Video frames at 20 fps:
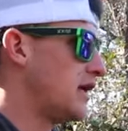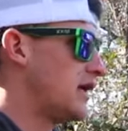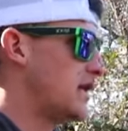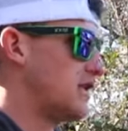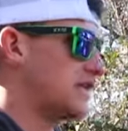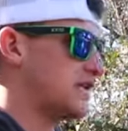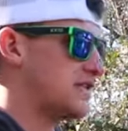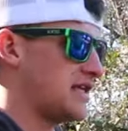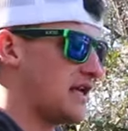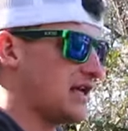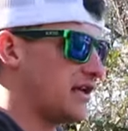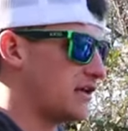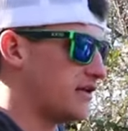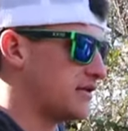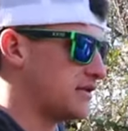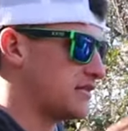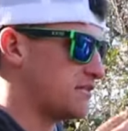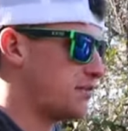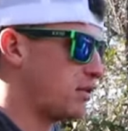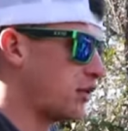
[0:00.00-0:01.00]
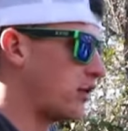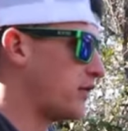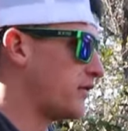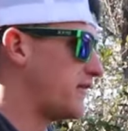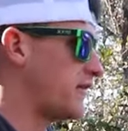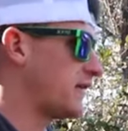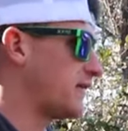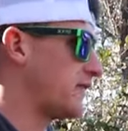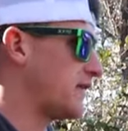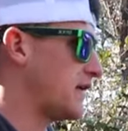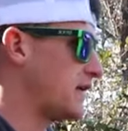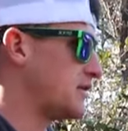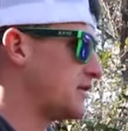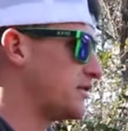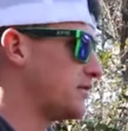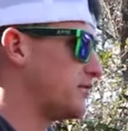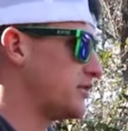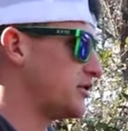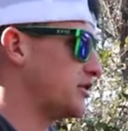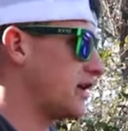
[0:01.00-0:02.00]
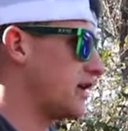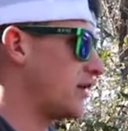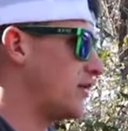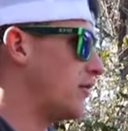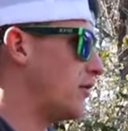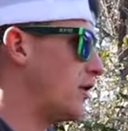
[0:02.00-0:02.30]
And the Senko is perfect for that super shallow